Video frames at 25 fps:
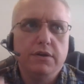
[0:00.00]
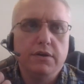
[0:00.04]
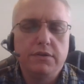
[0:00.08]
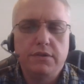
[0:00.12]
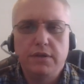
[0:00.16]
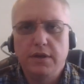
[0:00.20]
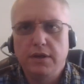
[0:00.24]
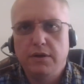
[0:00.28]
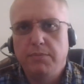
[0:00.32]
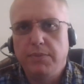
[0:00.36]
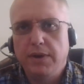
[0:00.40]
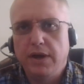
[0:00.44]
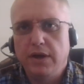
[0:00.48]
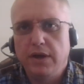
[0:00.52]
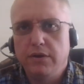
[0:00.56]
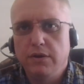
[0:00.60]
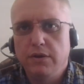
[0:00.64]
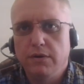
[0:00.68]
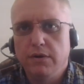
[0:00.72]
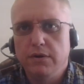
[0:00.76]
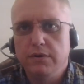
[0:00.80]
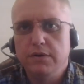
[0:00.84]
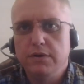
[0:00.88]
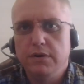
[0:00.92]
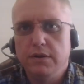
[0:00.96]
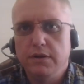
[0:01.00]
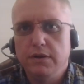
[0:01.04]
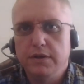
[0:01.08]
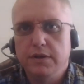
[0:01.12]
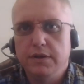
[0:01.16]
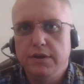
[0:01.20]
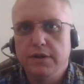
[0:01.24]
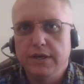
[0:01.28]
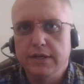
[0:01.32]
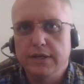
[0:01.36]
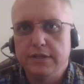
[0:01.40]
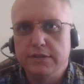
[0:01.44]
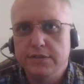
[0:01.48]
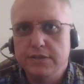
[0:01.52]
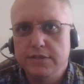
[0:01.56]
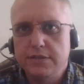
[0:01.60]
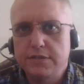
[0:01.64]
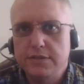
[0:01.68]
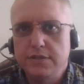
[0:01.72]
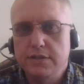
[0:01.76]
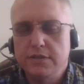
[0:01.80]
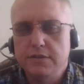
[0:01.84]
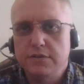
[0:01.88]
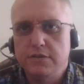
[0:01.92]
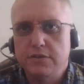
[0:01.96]
think about your own
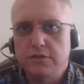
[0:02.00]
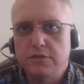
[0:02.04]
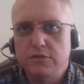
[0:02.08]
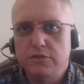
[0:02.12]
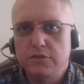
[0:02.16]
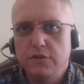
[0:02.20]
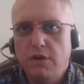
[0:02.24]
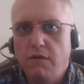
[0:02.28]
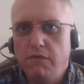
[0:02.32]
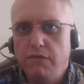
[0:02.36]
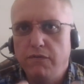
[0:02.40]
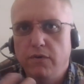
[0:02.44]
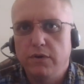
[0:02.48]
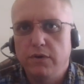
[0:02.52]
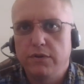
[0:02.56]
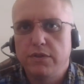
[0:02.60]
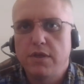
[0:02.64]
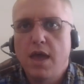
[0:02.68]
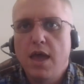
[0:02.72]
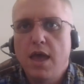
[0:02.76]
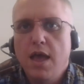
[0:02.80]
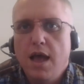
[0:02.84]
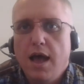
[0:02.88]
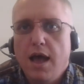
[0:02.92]
existence and so forth.